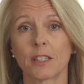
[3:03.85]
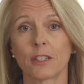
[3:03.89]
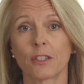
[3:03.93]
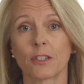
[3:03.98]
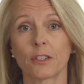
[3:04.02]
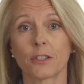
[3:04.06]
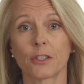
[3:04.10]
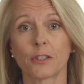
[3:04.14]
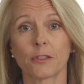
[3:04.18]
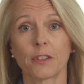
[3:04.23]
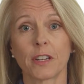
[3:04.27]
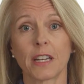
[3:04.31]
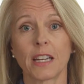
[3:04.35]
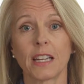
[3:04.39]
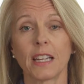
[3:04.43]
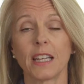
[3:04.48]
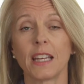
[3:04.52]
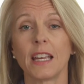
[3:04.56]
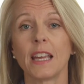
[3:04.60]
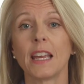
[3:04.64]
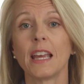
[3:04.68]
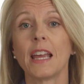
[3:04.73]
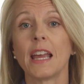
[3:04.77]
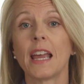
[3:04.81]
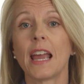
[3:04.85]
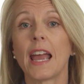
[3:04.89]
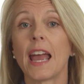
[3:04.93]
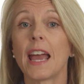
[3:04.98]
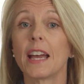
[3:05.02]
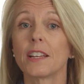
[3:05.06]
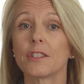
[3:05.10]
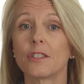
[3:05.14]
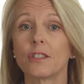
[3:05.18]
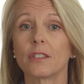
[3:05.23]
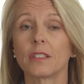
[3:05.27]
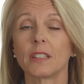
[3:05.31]
surgery,
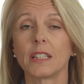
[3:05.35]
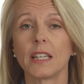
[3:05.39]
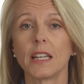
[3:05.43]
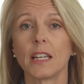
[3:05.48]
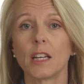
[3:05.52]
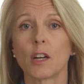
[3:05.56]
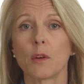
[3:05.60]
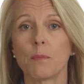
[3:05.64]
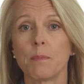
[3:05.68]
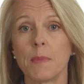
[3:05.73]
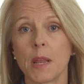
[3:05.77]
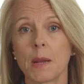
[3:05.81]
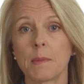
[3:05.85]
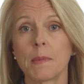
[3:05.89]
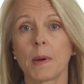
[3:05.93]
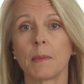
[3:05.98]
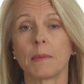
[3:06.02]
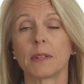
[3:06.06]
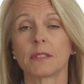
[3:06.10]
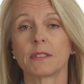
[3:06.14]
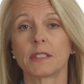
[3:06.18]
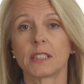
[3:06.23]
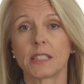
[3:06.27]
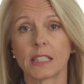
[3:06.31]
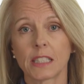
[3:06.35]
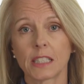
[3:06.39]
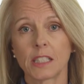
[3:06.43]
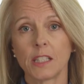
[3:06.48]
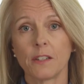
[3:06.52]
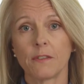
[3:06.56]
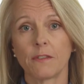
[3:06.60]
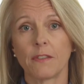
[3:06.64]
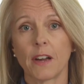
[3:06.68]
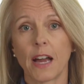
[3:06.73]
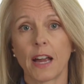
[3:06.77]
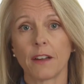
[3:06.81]
as you'll need a minimum of
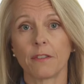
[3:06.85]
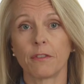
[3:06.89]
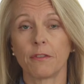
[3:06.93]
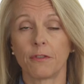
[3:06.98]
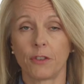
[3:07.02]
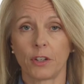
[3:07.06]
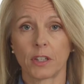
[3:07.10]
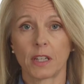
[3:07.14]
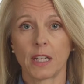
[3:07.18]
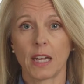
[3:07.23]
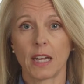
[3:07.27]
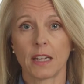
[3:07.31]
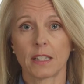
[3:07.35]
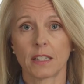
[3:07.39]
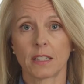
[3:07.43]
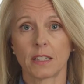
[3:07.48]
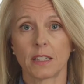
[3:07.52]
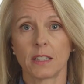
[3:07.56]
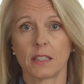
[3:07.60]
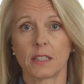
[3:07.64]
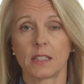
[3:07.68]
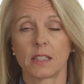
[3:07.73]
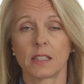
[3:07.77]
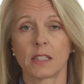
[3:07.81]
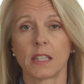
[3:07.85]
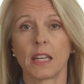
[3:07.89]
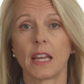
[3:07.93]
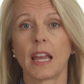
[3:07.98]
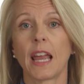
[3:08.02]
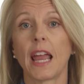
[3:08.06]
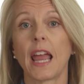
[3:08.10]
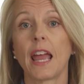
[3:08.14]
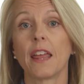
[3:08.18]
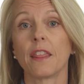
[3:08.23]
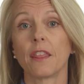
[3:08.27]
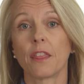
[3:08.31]
65 foot cases
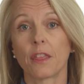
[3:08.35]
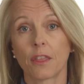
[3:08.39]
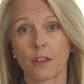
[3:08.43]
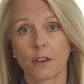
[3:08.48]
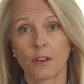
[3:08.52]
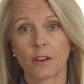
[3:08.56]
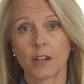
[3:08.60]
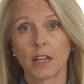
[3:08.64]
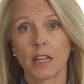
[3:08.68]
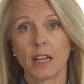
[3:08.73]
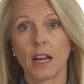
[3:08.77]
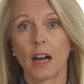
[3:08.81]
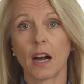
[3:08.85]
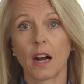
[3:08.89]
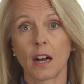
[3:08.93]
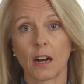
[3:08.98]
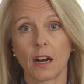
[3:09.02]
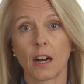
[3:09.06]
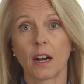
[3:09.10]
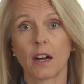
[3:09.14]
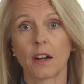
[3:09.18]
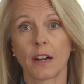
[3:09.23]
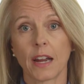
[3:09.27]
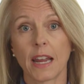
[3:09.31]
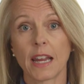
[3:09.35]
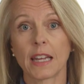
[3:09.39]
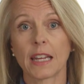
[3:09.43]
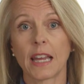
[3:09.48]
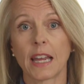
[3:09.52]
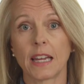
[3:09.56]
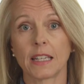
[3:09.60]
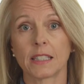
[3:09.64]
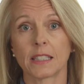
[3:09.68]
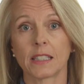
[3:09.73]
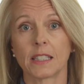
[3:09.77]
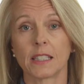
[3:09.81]
and 30 RRA
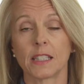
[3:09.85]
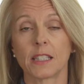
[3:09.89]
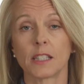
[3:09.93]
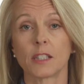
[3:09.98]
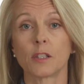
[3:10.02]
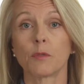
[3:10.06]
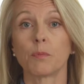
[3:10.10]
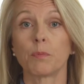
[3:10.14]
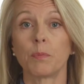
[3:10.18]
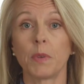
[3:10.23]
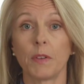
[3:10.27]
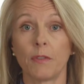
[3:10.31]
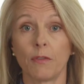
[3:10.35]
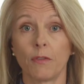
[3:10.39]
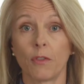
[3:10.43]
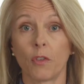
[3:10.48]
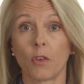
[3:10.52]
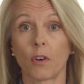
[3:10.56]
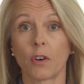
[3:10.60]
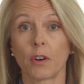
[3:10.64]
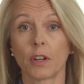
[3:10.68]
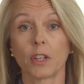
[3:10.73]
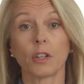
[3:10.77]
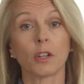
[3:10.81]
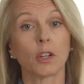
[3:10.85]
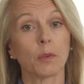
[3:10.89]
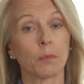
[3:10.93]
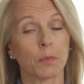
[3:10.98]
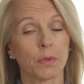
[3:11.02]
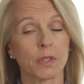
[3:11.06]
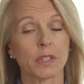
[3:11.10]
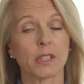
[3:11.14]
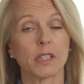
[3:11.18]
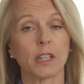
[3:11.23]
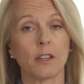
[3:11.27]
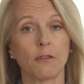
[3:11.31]
cases before you can
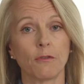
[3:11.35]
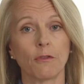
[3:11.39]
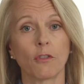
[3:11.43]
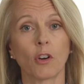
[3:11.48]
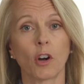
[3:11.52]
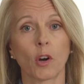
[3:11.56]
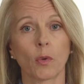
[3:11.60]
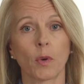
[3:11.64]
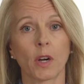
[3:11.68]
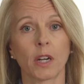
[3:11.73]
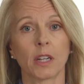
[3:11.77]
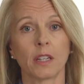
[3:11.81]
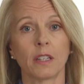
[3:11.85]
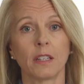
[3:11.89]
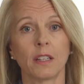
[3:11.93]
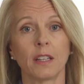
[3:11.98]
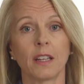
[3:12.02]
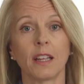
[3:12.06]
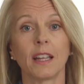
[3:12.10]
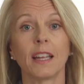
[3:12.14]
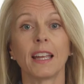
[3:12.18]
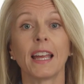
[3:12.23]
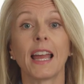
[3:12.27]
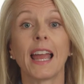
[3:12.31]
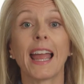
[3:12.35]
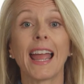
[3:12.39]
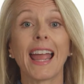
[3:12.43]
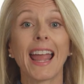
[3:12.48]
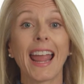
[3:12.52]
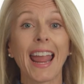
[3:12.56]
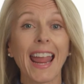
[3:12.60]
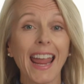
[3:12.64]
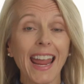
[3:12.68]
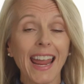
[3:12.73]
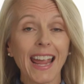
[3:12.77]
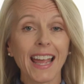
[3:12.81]
proceed forward.
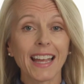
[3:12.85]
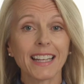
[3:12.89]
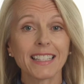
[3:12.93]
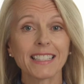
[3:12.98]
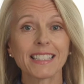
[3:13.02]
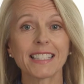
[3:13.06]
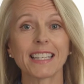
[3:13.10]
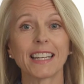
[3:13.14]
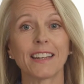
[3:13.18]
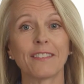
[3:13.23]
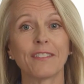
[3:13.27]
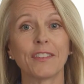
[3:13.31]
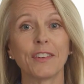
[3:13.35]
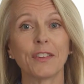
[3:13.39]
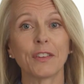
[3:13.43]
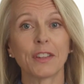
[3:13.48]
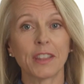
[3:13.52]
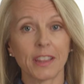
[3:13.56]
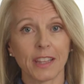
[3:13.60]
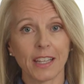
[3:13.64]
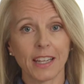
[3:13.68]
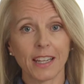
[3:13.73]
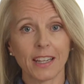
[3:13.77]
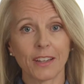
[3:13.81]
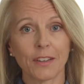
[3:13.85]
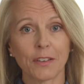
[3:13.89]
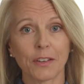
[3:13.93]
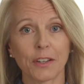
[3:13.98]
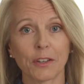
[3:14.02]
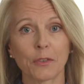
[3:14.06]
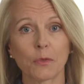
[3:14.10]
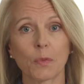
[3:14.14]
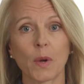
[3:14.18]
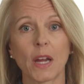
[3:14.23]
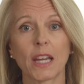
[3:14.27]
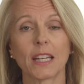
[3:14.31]
And if you think you
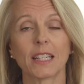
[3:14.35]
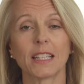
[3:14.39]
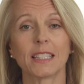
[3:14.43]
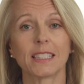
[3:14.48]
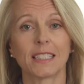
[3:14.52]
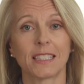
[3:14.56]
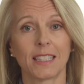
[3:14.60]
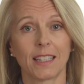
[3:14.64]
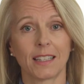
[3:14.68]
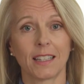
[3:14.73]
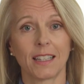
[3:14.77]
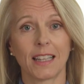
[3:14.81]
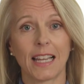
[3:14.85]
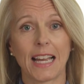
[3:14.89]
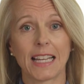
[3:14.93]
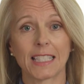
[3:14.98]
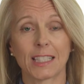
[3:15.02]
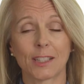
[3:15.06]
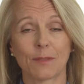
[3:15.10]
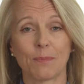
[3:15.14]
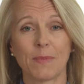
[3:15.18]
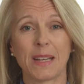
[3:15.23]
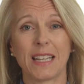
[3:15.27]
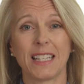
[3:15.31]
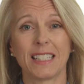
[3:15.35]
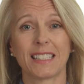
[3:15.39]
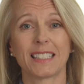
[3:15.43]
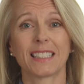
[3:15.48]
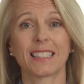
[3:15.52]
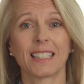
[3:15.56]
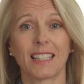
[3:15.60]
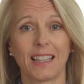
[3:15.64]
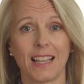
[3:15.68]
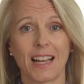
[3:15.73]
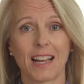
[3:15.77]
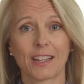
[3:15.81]
can wait until the last minute
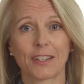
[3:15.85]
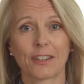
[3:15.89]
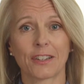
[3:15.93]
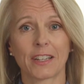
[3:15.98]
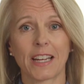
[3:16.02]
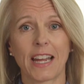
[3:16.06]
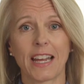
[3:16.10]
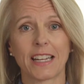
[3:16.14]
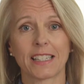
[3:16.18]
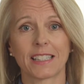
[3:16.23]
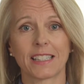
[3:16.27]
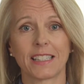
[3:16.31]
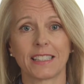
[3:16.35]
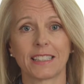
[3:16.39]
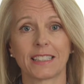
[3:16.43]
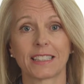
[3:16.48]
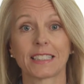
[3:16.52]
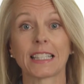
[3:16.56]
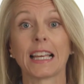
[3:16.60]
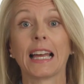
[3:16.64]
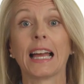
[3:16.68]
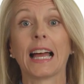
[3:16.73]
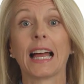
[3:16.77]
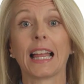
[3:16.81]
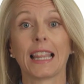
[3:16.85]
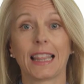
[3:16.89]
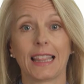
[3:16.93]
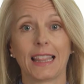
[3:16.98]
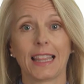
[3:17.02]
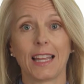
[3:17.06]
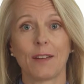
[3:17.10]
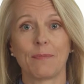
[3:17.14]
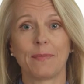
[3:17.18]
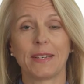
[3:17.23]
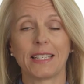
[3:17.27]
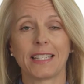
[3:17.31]
to log your cases,
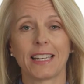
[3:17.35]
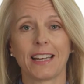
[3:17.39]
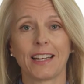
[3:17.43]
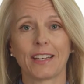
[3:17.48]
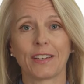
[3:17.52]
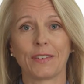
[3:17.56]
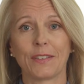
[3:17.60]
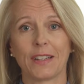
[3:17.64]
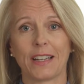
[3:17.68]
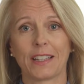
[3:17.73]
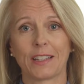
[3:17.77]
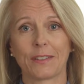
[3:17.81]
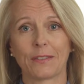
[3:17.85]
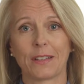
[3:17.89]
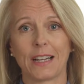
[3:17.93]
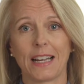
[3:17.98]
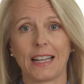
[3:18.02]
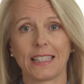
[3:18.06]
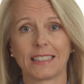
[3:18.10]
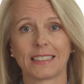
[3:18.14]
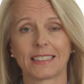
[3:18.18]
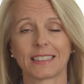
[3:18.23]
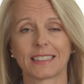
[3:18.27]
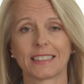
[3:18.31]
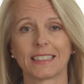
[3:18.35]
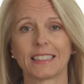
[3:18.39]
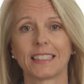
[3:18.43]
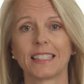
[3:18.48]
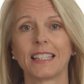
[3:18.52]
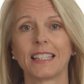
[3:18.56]
let me tell you otherwise.